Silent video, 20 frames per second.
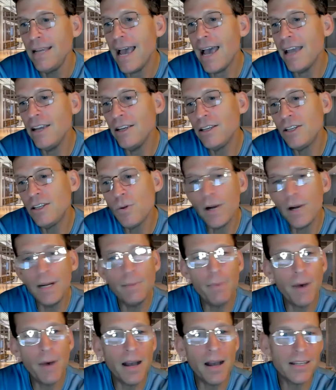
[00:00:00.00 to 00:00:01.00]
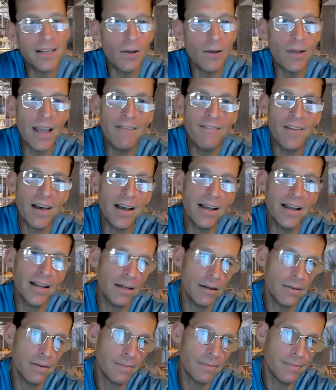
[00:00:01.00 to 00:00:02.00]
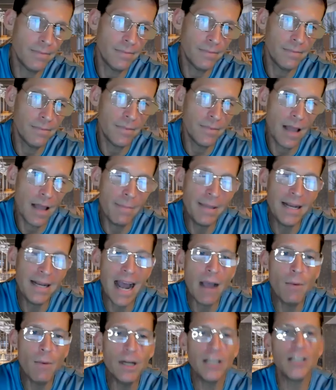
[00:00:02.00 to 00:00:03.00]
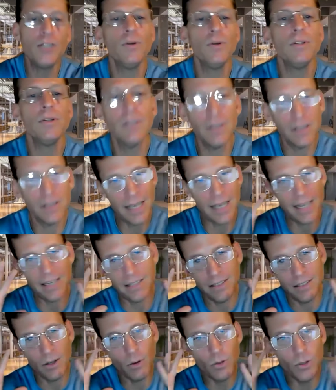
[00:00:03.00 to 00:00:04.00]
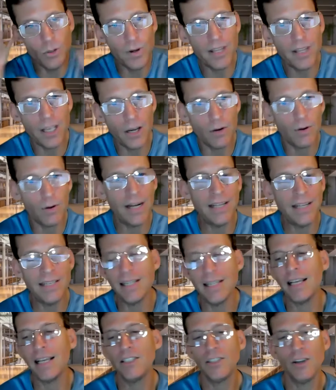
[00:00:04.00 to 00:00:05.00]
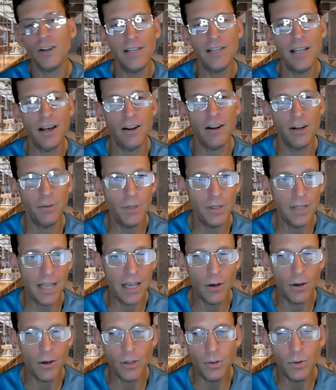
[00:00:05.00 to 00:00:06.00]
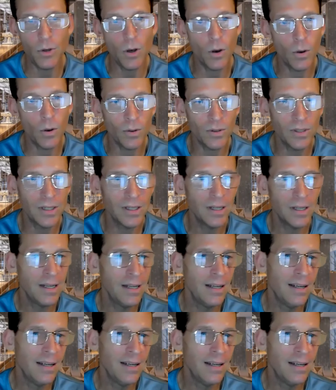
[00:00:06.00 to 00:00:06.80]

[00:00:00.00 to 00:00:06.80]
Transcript: Yeah, twenty bucks. Okay, fine. I mean, I wouldn't do it. Look, guys, don't do anything crazy like start telling them you, they owe you gold.